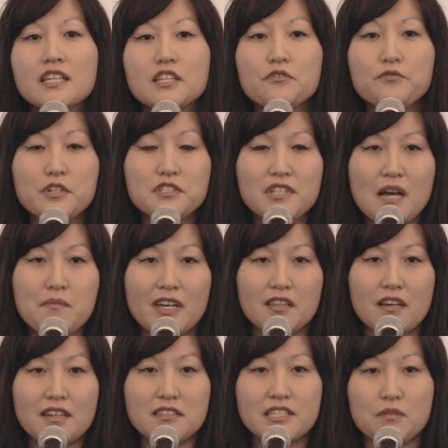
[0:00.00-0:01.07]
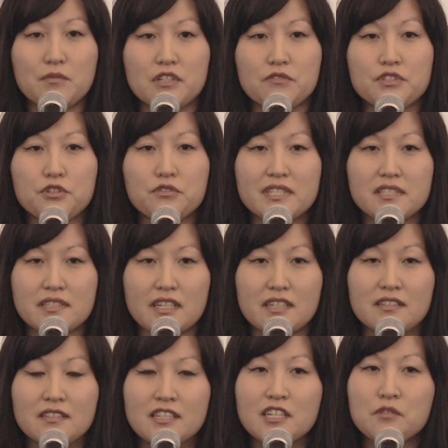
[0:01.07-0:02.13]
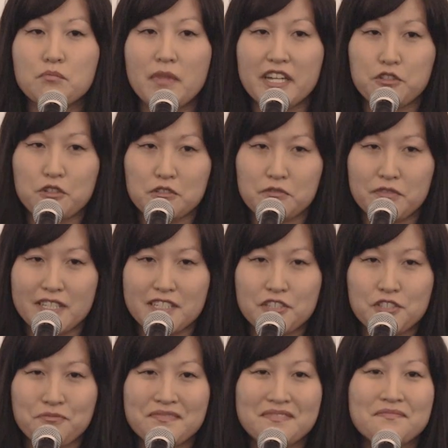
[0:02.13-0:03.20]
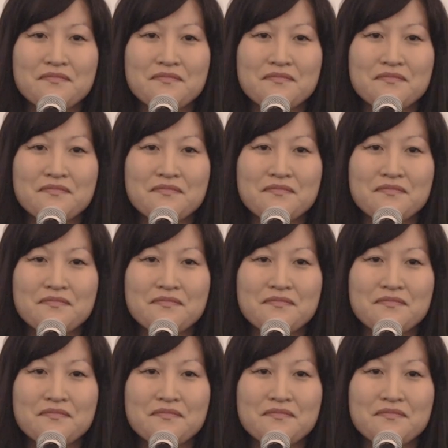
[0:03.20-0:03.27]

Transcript: The first time I lost someone, it was Krista, my goldfish.